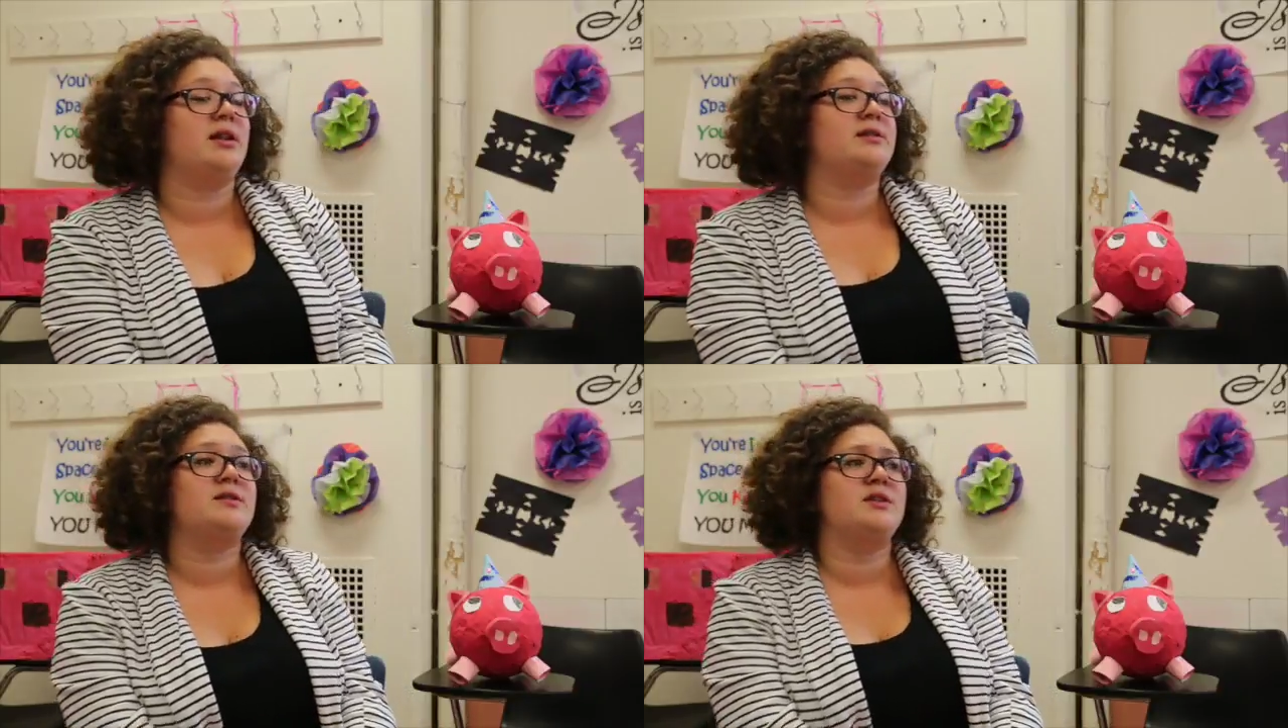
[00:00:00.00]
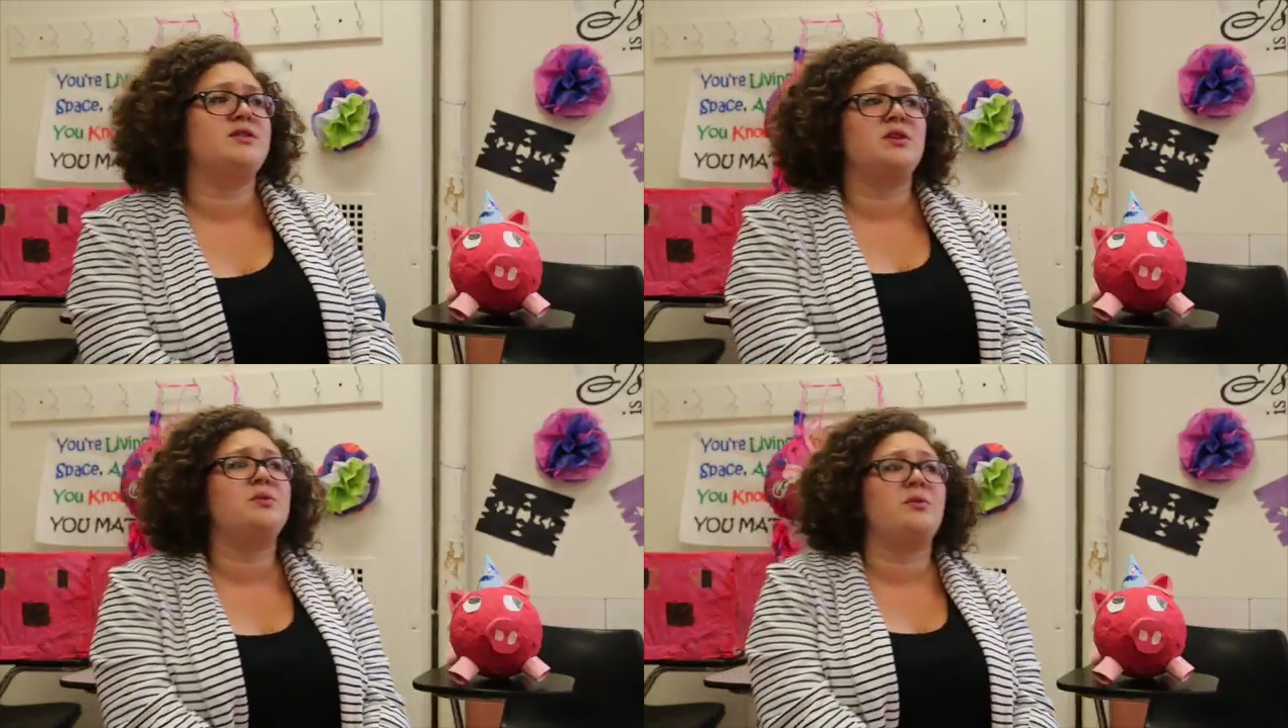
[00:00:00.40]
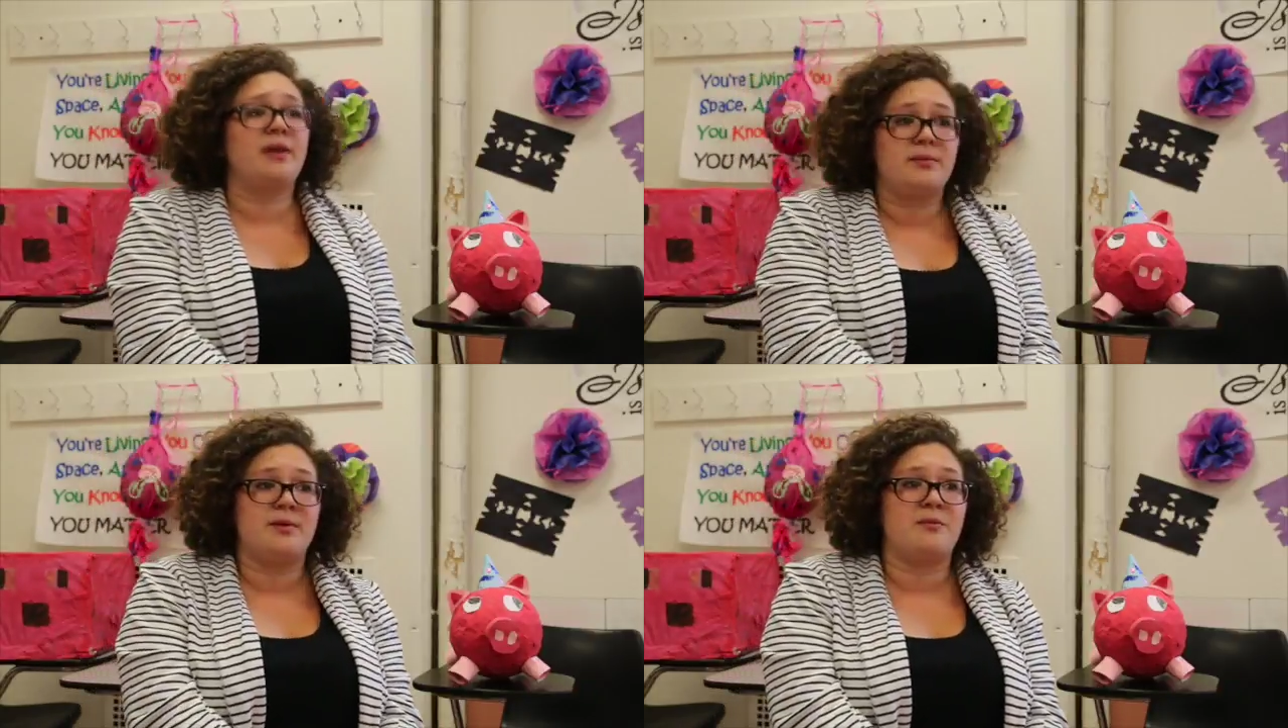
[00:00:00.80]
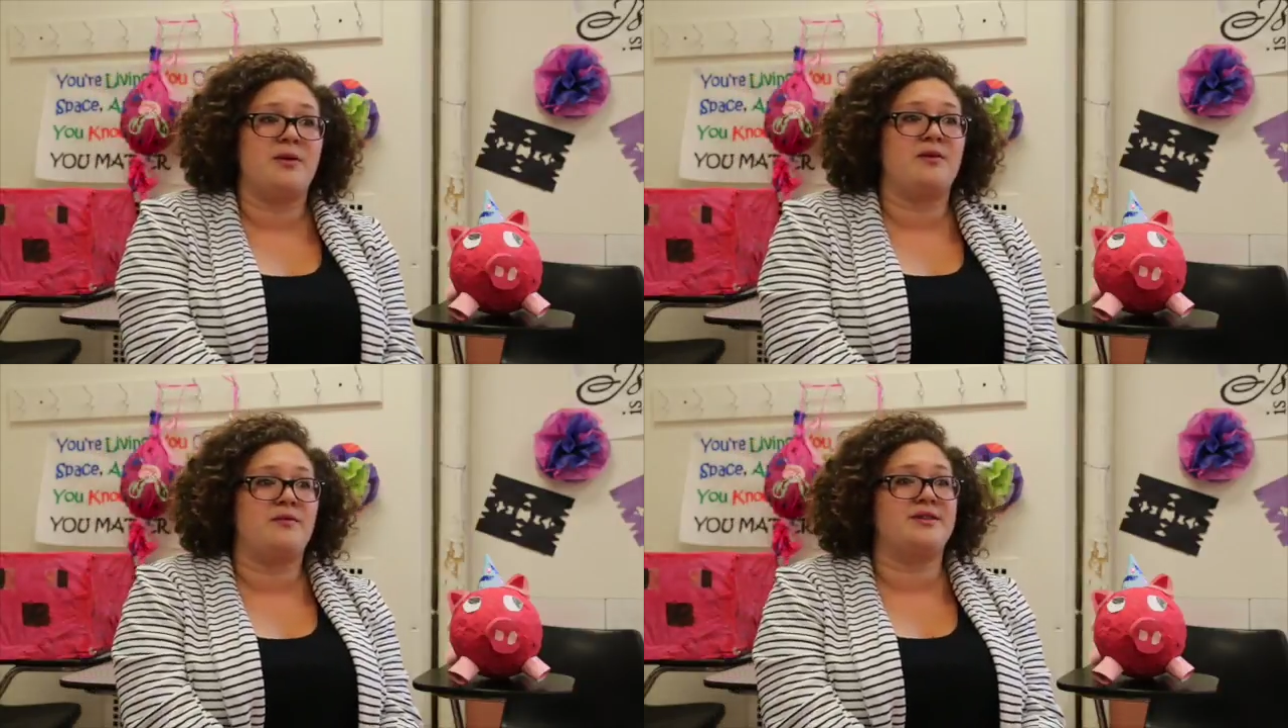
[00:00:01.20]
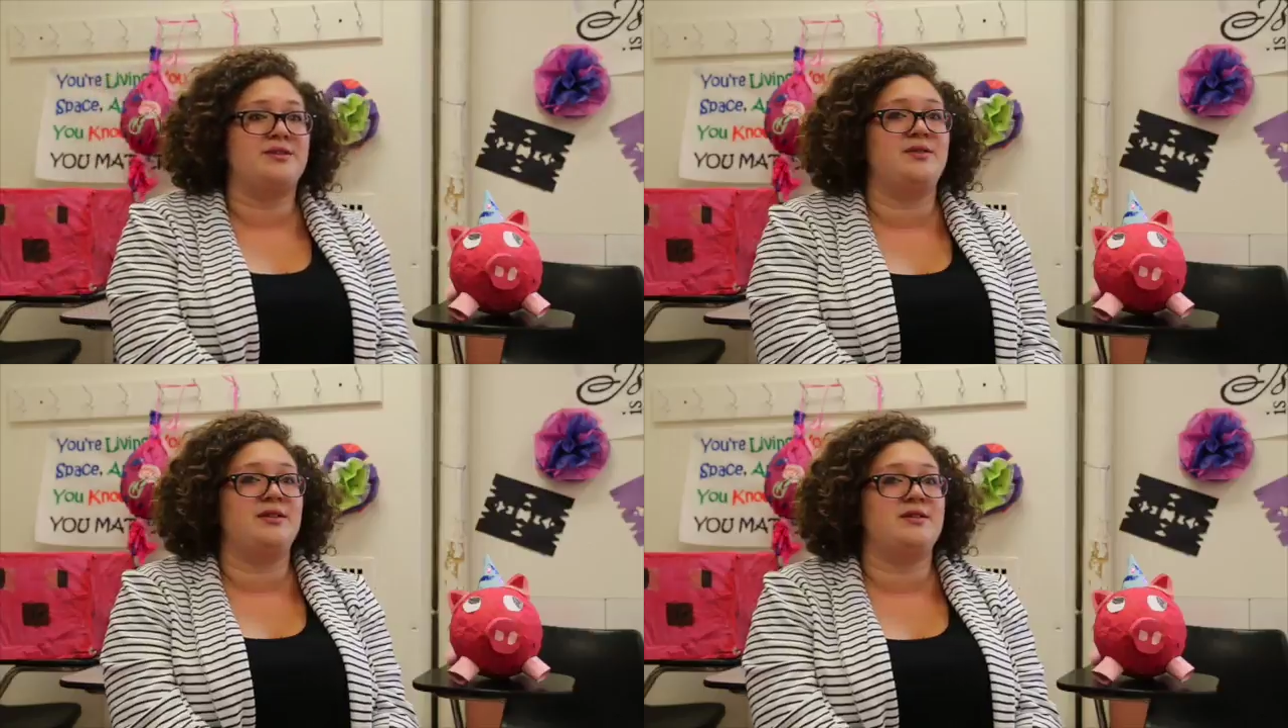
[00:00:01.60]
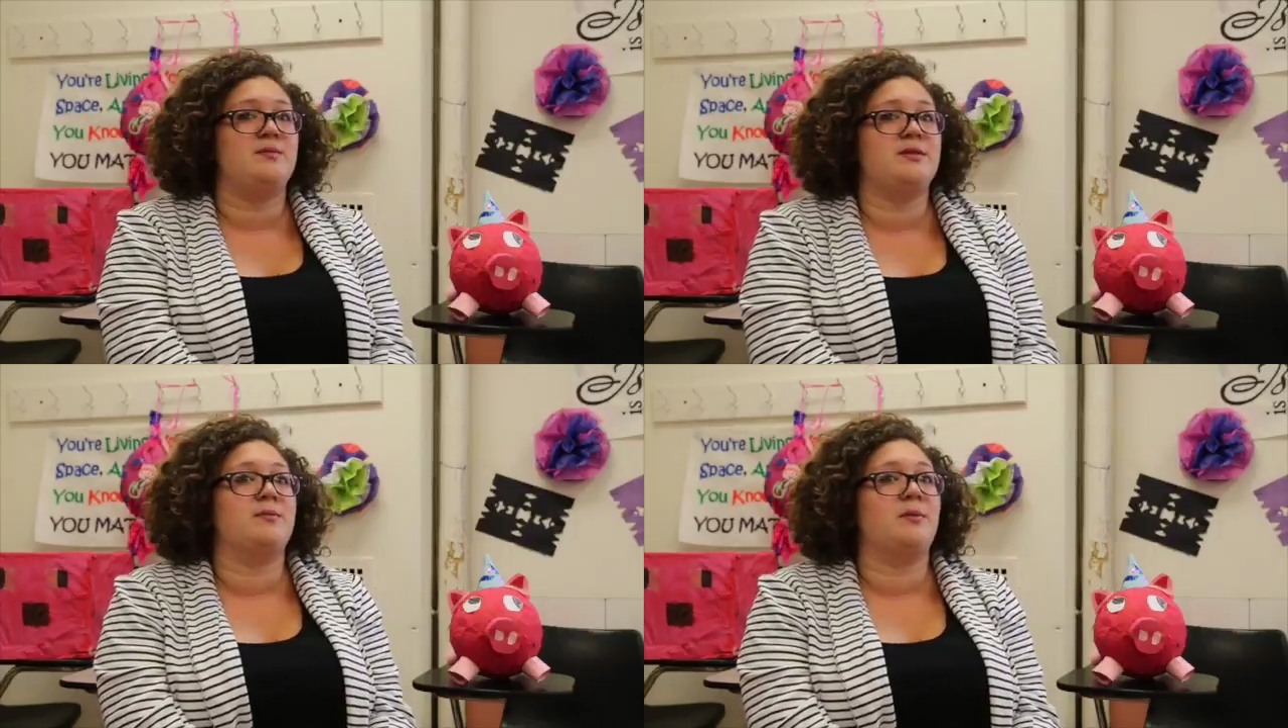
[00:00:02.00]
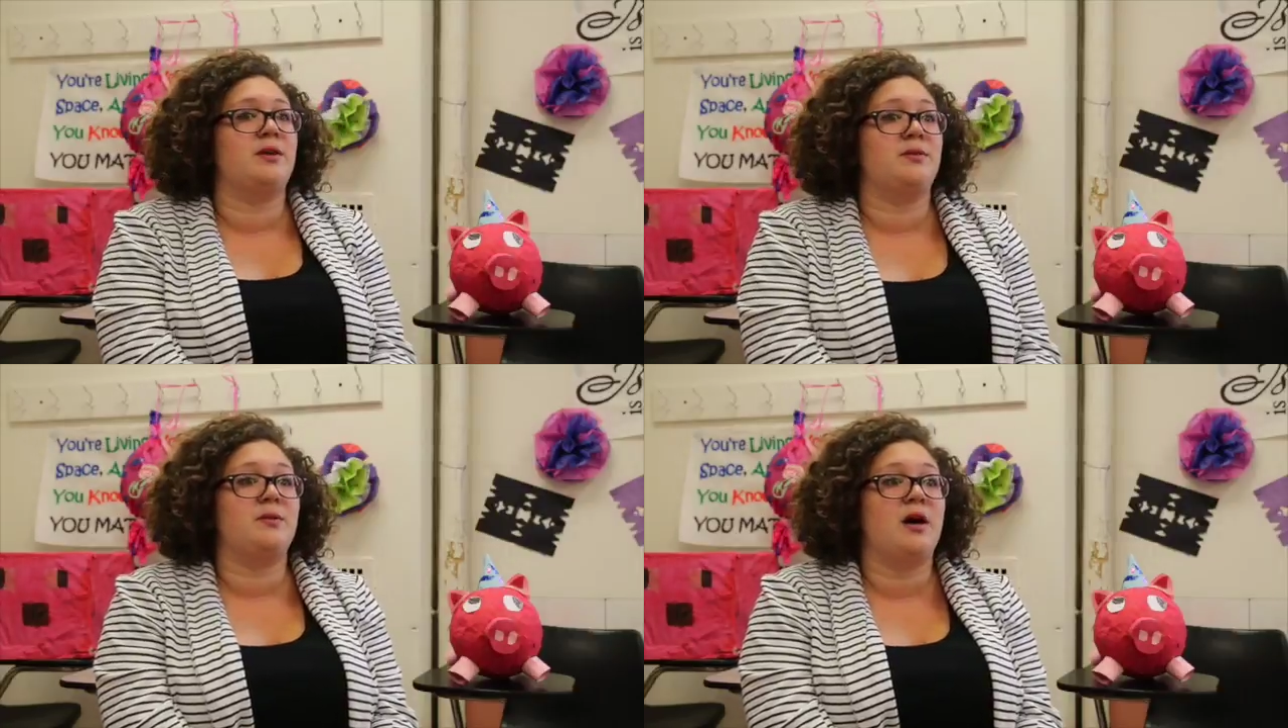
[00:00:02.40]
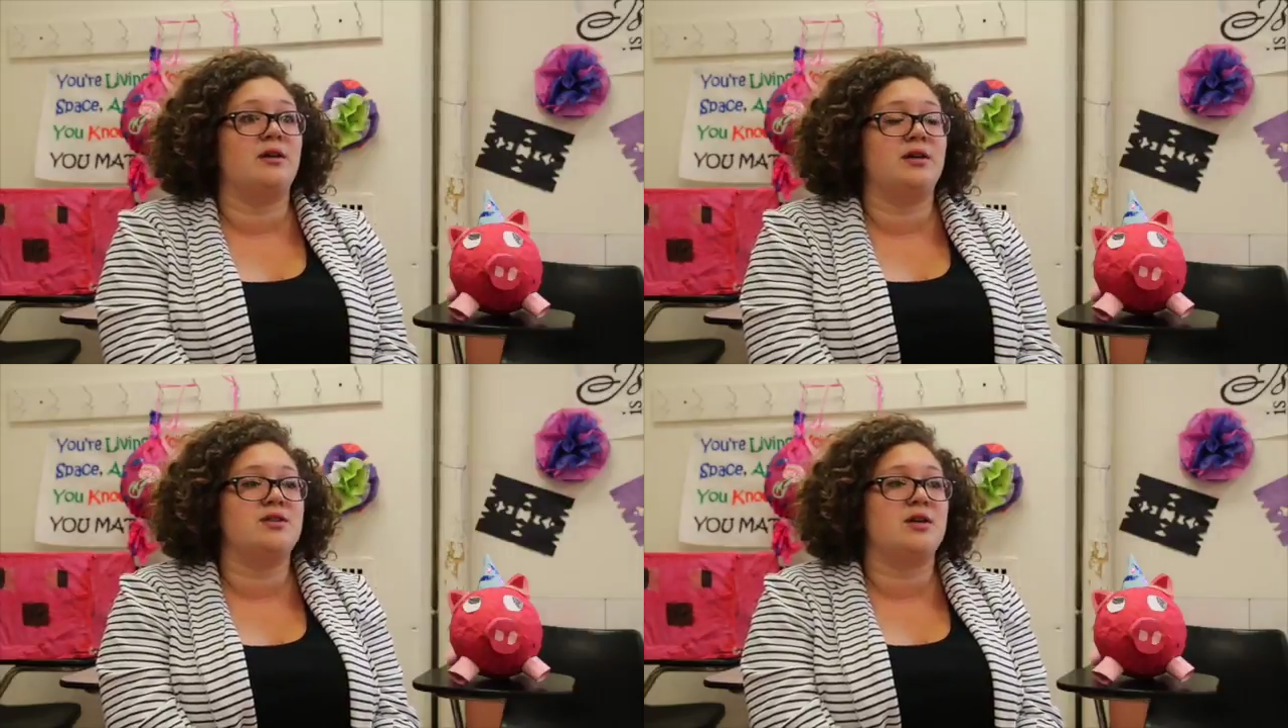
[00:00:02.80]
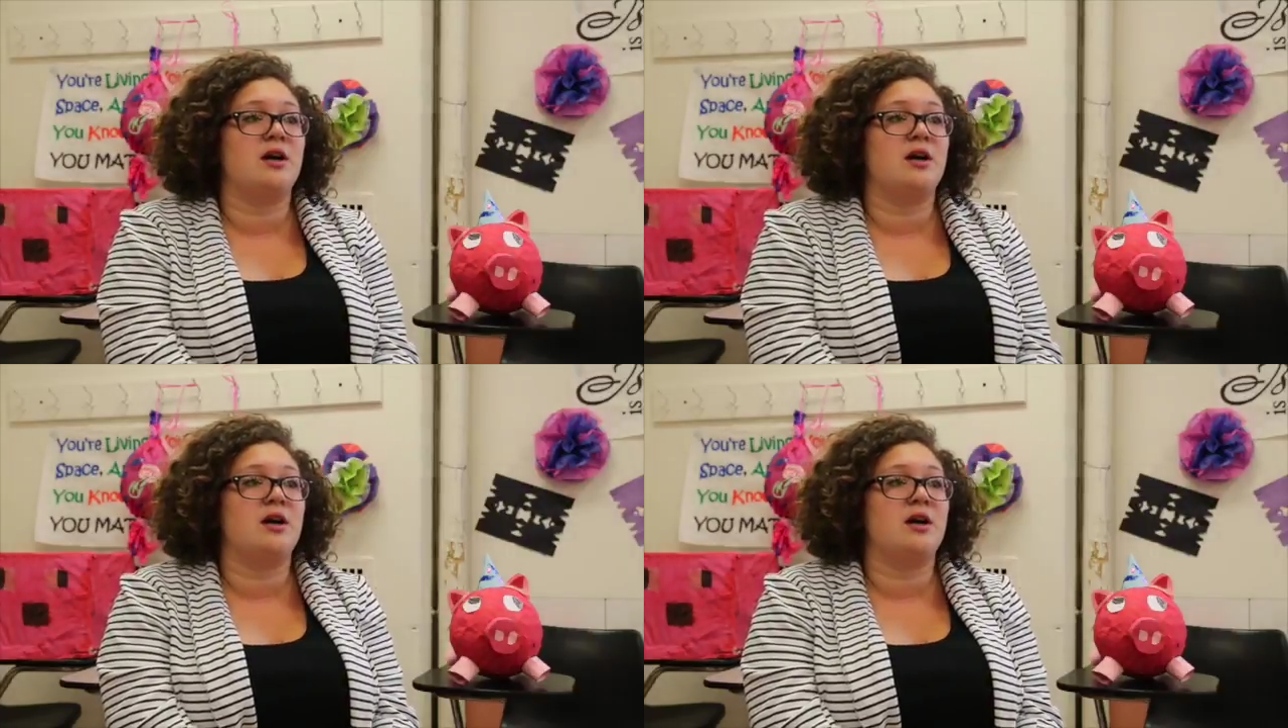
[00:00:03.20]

It's incredibly important for students to be supported through college.